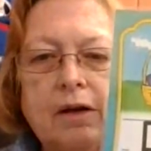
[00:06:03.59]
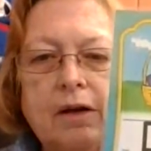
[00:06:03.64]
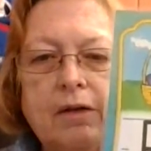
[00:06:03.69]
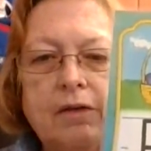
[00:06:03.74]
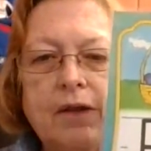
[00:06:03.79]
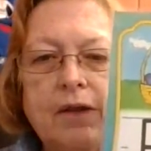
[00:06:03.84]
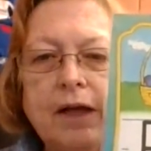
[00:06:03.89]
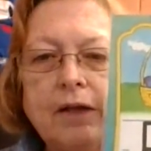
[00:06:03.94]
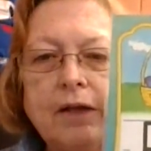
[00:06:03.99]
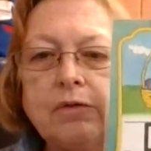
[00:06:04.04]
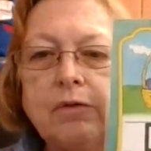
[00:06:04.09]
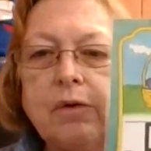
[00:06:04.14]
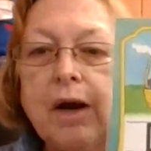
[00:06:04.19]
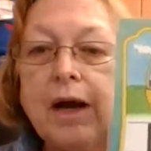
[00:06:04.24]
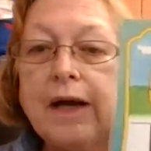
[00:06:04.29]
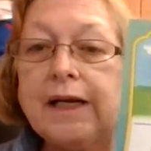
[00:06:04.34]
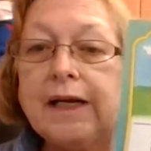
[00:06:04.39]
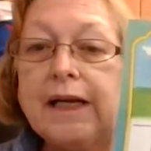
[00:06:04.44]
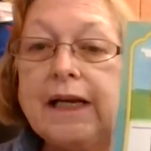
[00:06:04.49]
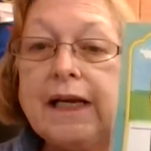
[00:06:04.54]
That's
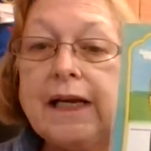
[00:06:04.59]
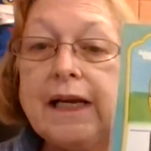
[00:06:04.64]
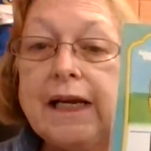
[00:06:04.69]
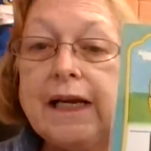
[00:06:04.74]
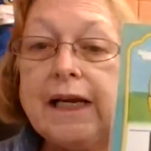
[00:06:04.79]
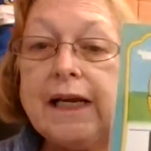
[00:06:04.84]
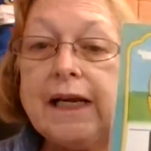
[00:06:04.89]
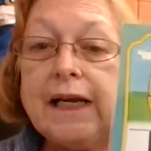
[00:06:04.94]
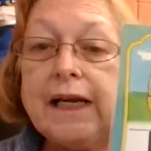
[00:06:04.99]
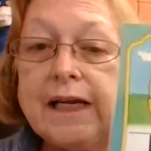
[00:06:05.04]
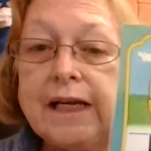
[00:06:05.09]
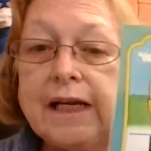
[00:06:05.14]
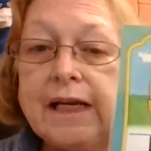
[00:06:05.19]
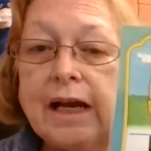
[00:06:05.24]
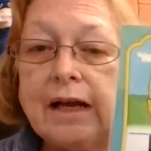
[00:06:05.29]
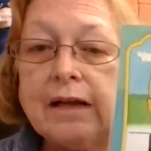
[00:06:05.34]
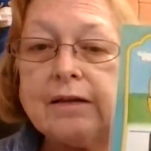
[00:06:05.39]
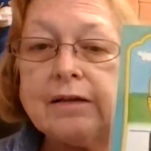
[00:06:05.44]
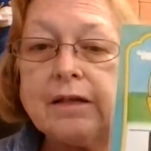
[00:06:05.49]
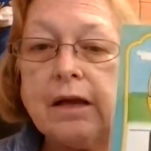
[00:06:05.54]
right, E.
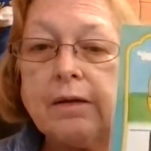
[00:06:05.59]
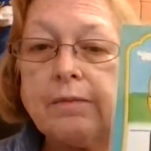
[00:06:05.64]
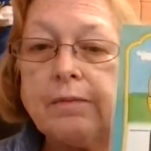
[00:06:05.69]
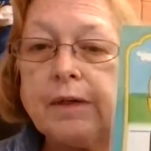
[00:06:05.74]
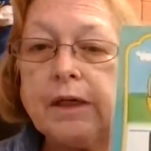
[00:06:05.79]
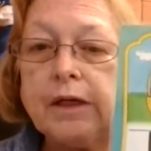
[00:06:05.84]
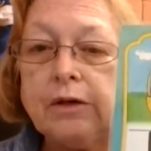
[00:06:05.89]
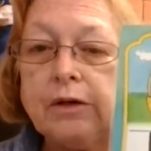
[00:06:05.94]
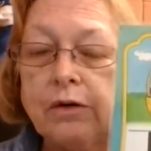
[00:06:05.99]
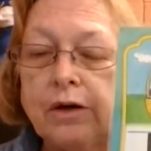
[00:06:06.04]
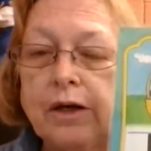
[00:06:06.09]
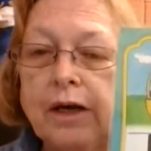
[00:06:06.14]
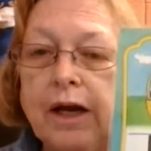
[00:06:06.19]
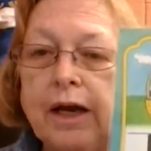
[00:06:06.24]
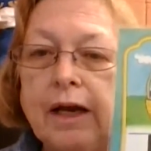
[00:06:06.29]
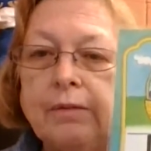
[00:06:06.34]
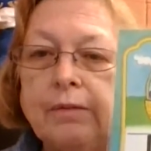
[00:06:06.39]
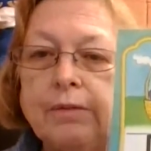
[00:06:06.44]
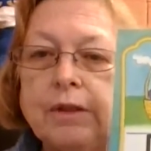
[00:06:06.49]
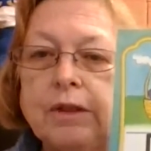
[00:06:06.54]
And some of your
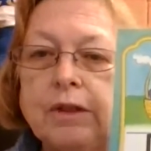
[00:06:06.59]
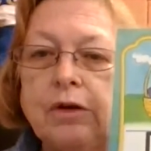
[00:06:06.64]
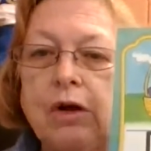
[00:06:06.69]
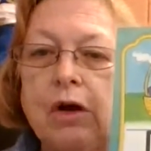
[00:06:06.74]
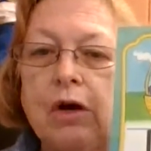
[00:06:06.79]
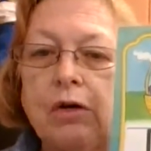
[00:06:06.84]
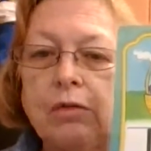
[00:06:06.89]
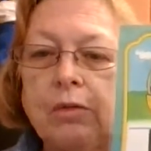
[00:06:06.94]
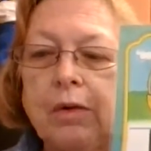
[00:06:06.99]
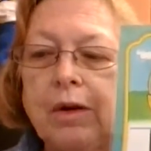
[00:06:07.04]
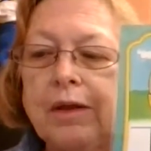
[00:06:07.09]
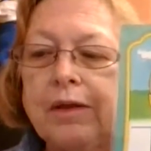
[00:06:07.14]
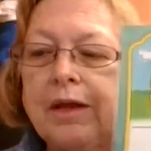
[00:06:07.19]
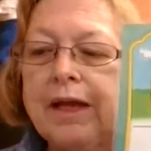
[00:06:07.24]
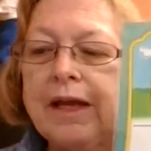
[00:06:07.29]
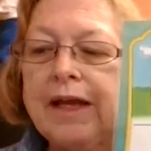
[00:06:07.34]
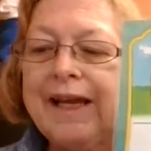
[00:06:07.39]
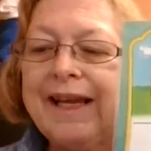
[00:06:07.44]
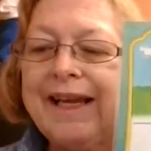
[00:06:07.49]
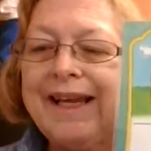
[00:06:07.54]
names start with
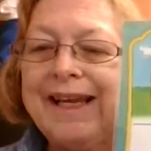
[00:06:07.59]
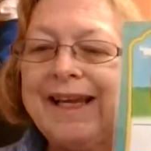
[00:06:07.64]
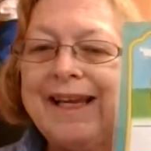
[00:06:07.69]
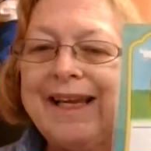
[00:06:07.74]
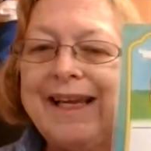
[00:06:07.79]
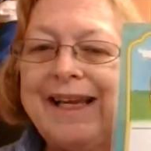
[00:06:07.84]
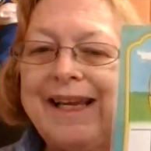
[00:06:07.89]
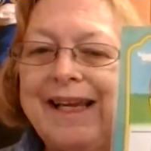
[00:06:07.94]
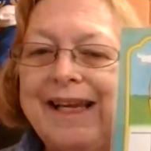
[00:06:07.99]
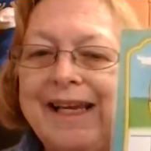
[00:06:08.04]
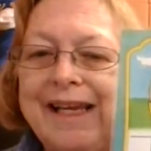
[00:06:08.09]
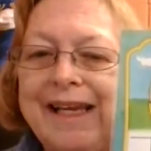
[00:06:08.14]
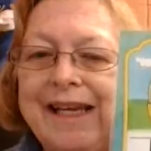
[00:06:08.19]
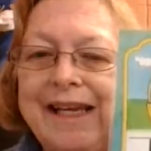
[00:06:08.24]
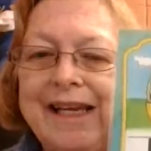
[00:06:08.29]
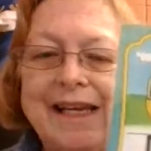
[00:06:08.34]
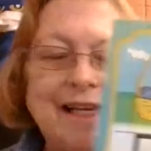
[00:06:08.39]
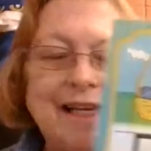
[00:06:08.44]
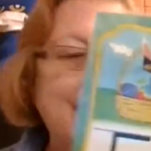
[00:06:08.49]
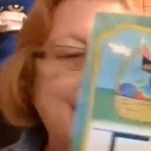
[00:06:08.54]

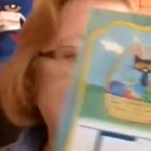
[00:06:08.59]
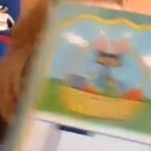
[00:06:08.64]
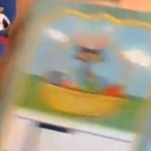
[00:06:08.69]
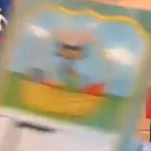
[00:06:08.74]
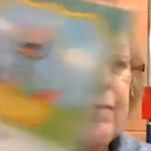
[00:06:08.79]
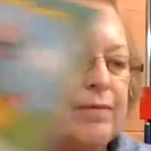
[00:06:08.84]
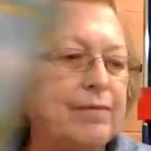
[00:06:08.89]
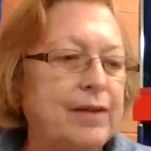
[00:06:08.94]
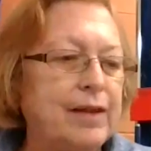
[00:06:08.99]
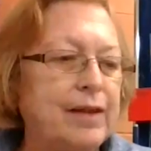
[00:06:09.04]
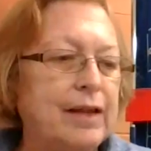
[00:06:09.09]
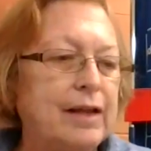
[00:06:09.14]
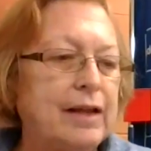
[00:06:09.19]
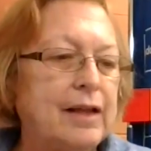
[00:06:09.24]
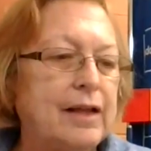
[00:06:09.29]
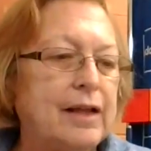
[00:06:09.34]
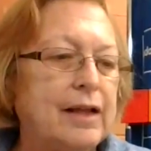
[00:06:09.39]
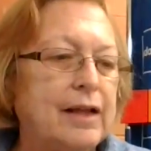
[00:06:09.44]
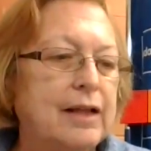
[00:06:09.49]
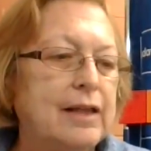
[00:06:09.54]
E.
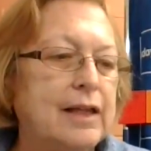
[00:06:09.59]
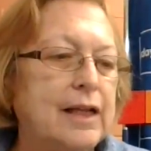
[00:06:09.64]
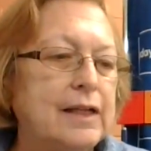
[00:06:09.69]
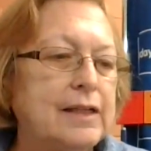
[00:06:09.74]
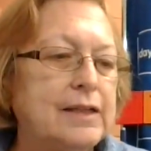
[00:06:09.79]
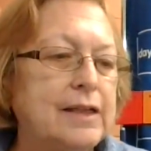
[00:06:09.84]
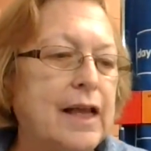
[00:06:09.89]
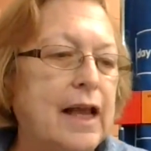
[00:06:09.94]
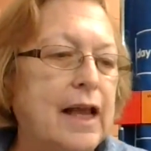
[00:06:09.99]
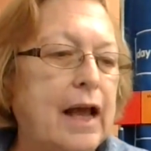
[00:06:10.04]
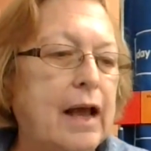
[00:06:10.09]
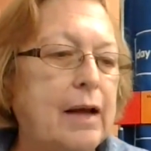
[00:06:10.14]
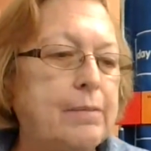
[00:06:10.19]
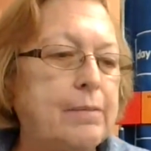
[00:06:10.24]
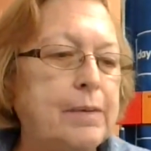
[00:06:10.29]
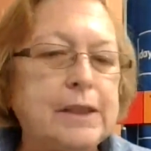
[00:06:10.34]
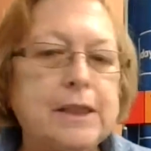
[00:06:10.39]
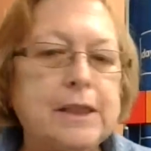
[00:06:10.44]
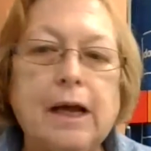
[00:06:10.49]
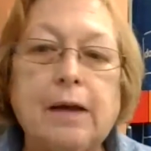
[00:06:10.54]
That's Appy
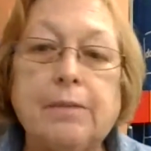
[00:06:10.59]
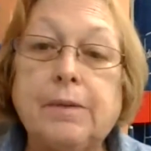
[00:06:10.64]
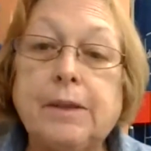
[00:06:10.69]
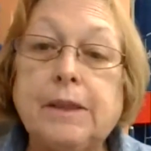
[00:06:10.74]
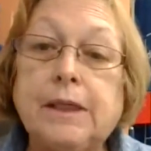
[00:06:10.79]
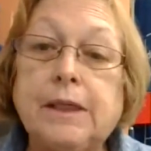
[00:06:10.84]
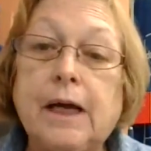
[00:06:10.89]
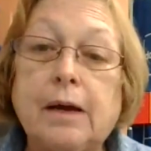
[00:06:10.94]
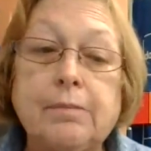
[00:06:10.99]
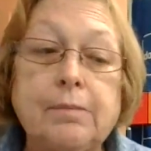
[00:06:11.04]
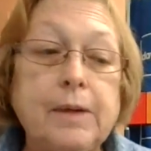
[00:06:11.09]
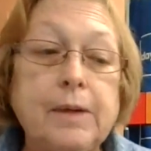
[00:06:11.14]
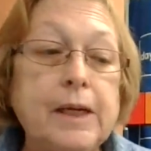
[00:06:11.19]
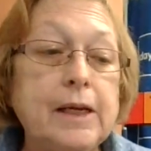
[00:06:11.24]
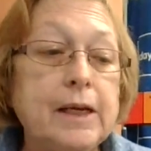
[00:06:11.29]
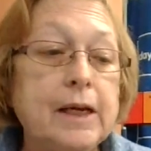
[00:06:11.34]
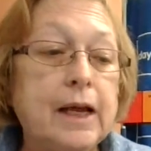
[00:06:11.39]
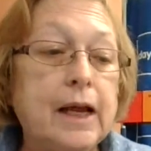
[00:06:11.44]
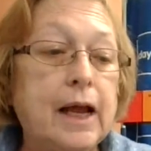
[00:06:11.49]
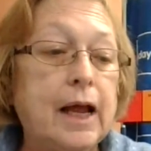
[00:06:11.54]
Tappy Tappy,
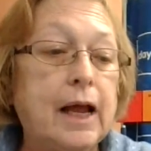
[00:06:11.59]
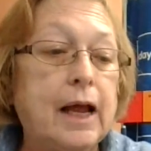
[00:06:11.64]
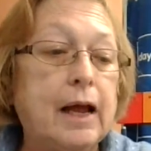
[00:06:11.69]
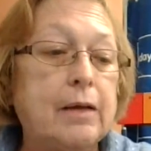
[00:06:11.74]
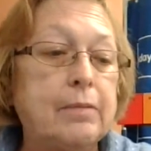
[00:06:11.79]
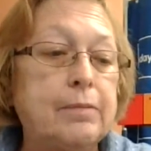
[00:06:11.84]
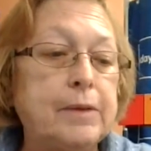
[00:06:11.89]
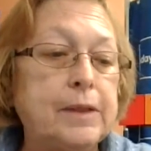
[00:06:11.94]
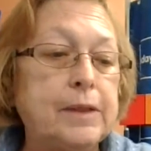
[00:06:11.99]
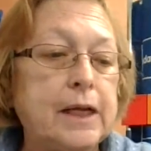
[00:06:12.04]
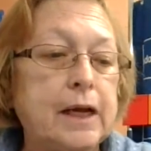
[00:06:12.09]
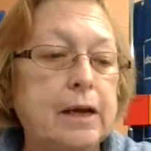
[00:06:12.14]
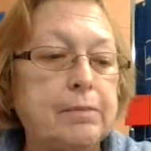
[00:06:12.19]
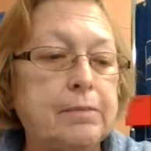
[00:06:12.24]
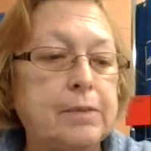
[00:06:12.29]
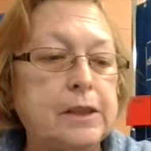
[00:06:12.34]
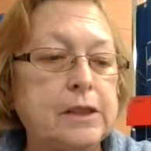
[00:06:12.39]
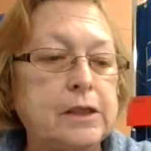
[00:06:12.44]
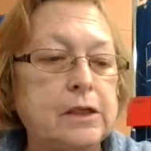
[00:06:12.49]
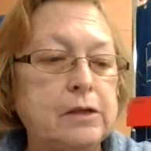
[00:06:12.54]
Appy Tappy
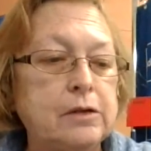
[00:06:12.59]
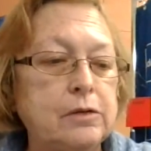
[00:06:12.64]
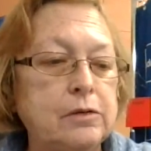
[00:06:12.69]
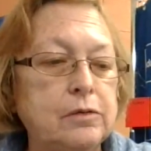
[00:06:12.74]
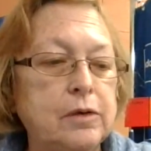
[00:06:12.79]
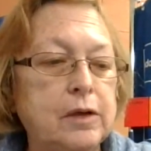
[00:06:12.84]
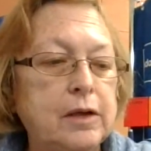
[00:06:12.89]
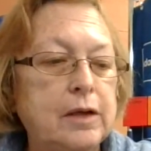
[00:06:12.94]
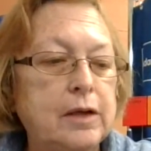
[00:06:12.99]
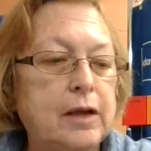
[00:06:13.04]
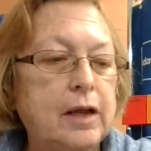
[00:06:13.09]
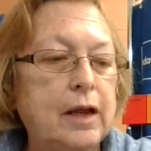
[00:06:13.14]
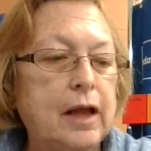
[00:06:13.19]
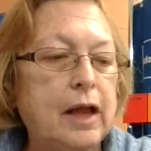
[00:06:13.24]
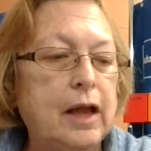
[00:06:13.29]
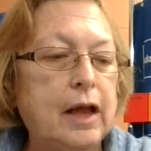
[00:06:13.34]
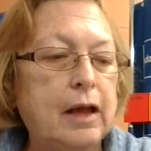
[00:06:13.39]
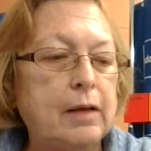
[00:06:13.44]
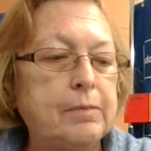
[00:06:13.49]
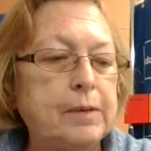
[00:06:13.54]
2,
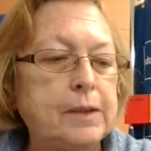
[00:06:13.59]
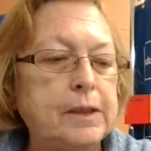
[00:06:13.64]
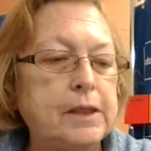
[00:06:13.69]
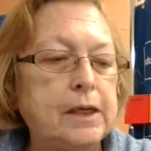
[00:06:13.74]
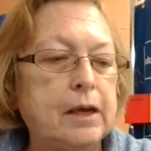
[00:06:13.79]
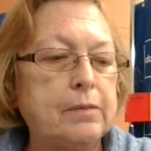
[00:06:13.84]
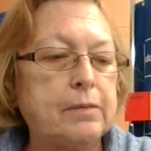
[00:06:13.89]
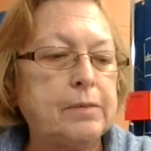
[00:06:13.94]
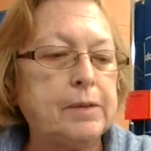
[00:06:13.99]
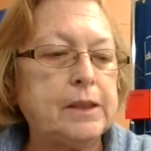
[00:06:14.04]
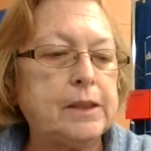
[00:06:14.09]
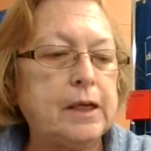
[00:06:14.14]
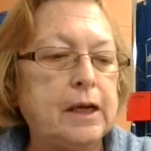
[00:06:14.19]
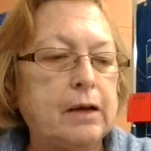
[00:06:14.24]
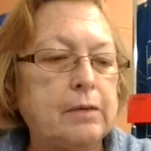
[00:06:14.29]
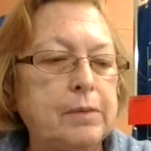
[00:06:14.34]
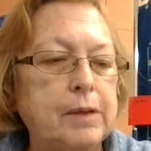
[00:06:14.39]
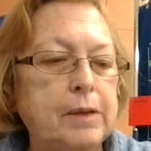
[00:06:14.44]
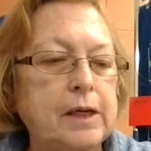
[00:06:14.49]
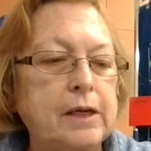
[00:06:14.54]
Appy Tappy
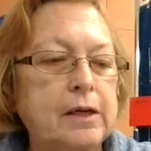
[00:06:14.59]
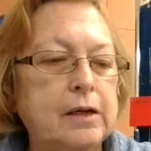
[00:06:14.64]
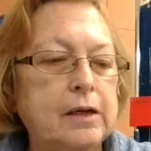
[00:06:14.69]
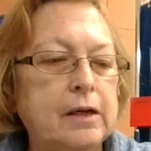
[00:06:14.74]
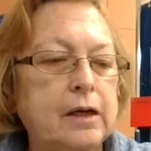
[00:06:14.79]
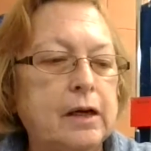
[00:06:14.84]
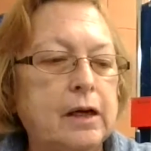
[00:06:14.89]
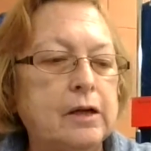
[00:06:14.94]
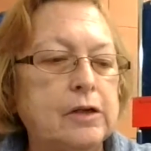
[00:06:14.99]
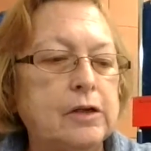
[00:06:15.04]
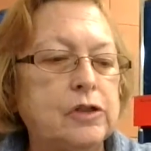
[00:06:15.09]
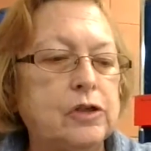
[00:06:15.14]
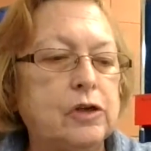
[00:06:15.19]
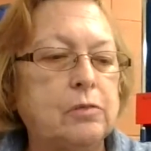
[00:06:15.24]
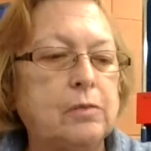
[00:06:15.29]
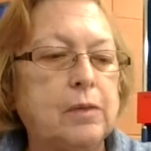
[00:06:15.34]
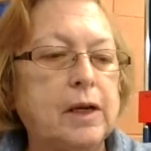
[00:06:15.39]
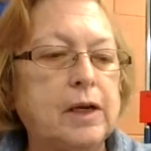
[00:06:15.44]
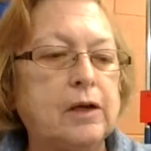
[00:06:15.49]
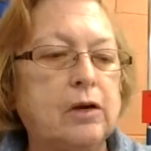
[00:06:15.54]
Tappy. I'll show
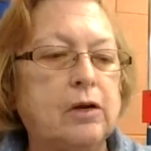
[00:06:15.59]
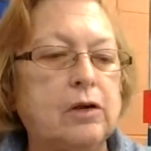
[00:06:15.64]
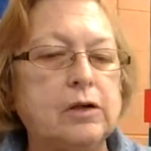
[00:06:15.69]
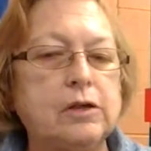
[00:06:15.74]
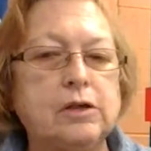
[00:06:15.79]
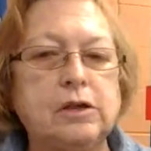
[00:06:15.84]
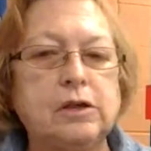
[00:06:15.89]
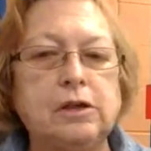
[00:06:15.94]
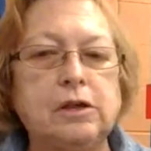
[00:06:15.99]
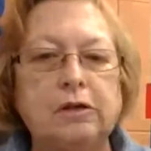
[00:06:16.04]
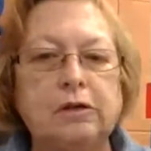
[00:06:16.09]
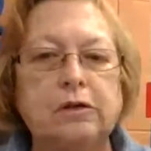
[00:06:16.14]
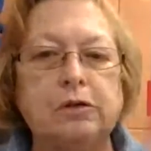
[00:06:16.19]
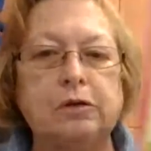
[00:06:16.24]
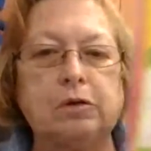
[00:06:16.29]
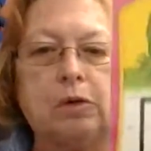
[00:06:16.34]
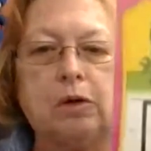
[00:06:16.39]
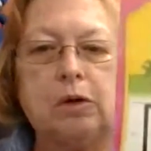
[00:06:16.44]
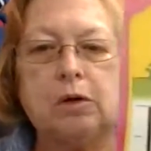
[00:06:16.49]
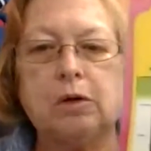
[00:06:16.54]
my card to you.
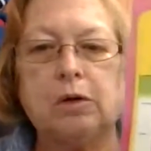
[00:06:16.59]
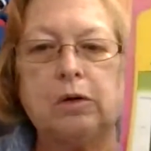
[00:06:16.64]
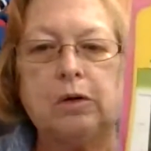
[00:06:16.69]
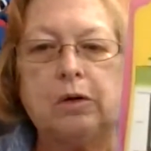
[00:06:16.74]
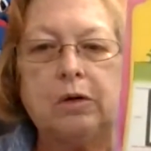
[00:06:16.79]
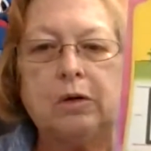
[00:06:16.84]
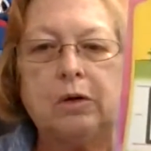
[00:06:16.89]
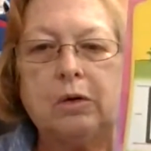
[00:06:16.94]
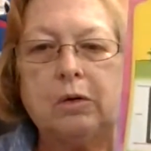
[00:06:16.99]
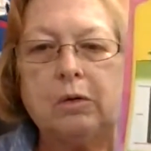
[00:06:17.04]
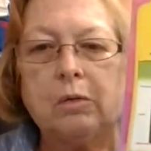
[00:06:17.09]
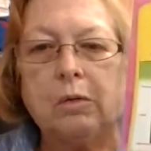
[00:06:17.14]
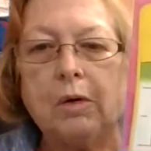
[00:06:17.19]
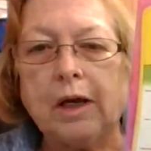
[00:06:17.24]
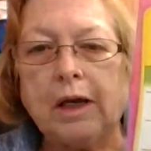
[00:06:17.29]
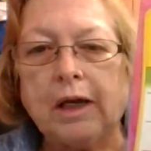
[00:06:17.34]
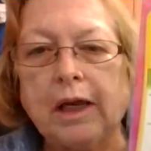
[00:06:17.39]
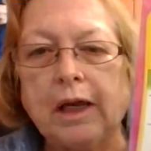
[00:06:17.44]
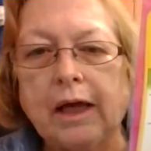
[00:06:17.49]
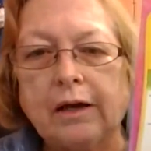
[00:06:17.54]
What
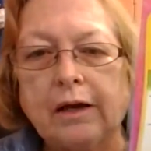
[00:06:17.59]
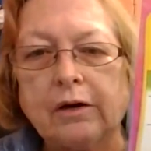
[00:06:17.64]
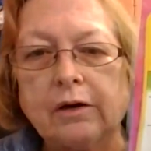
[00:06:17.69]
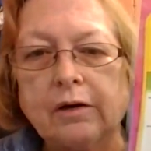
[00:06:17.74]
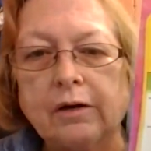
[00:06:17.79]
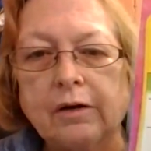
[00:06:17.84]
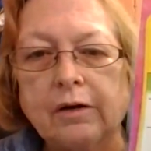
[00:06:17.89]
letter?